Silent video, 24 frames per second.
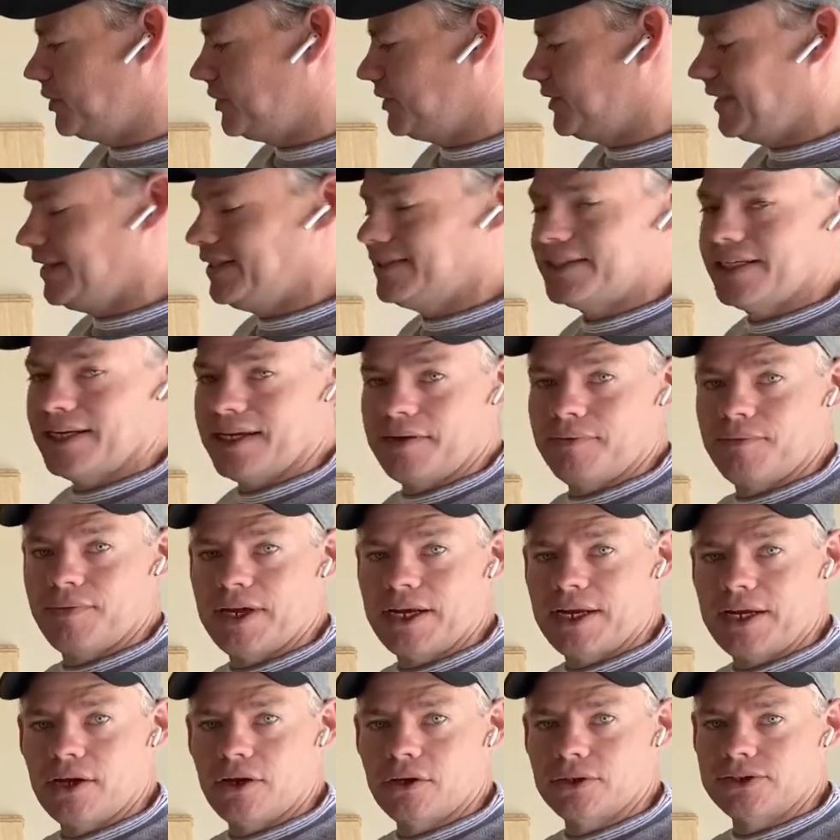seasoning
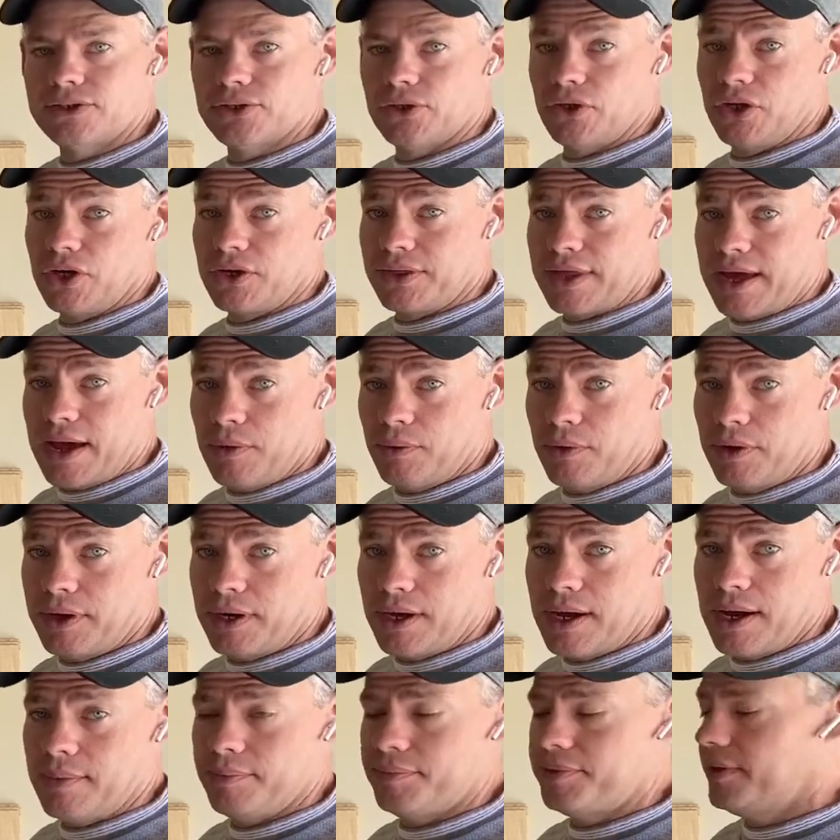video, so look that one
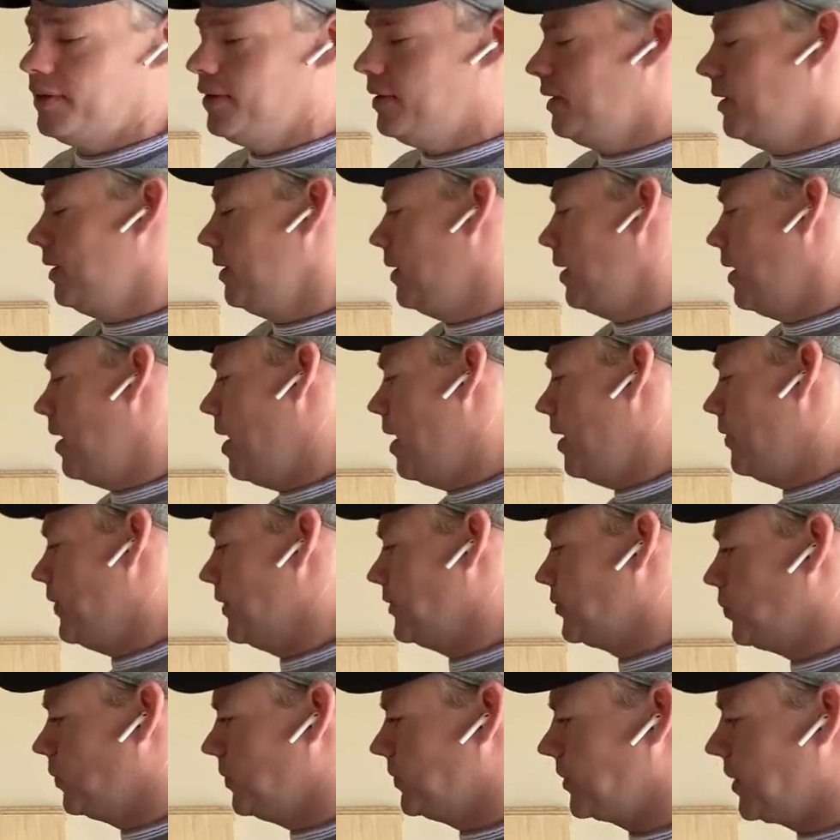up.
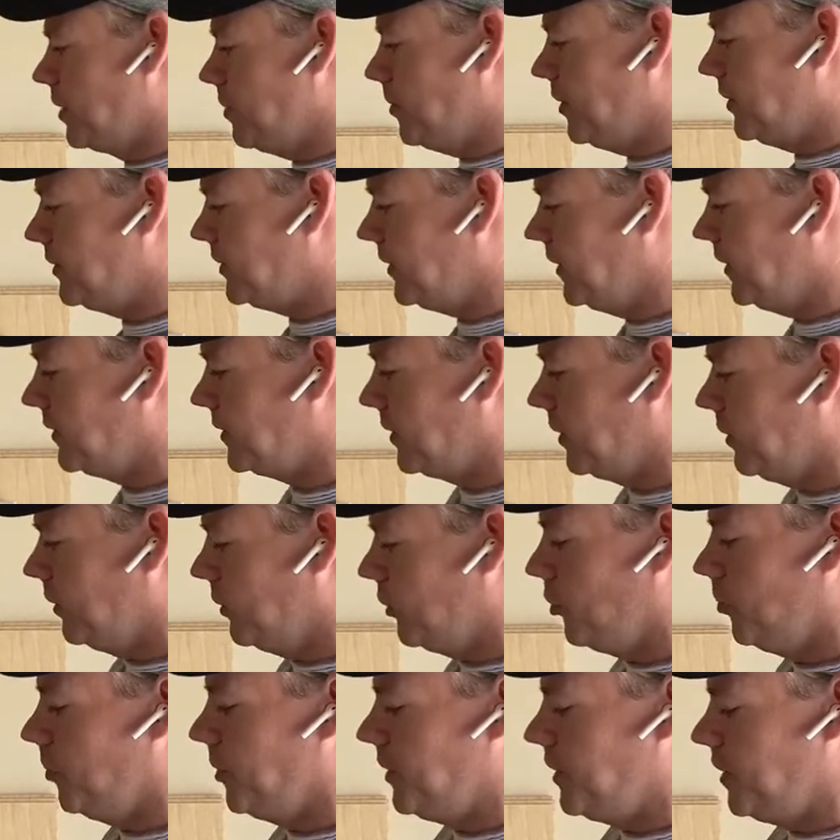This one's going to be seasoned a
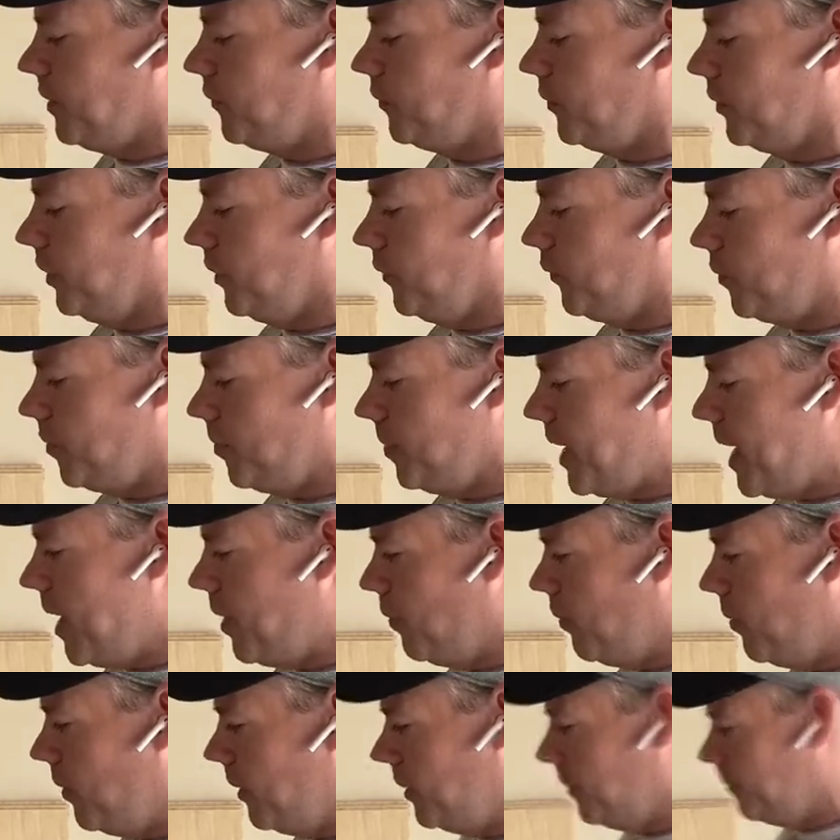little bit differently from
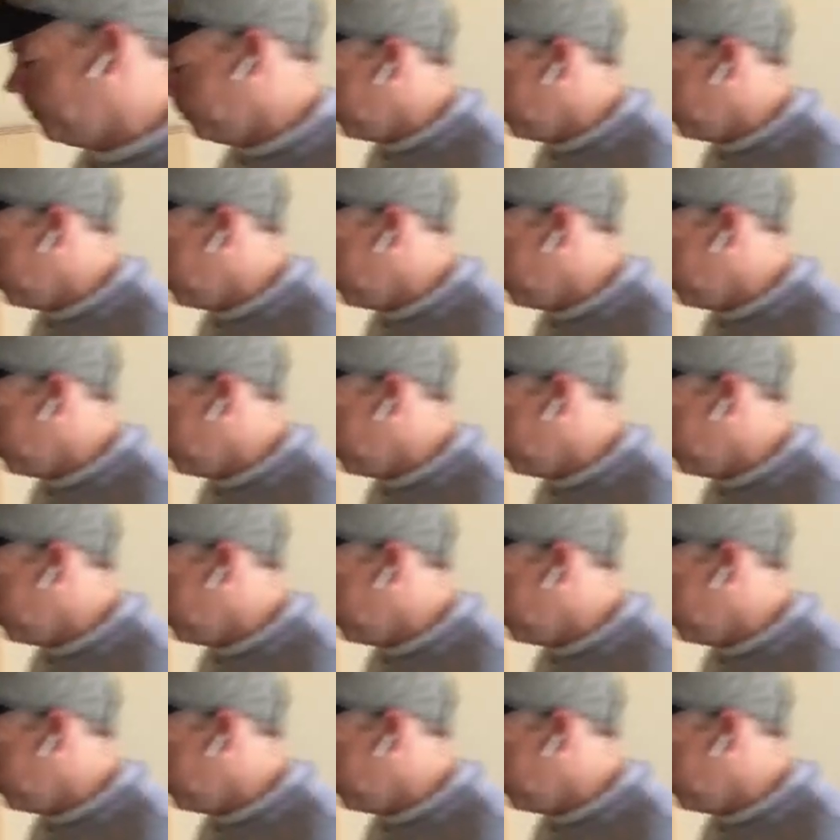that one.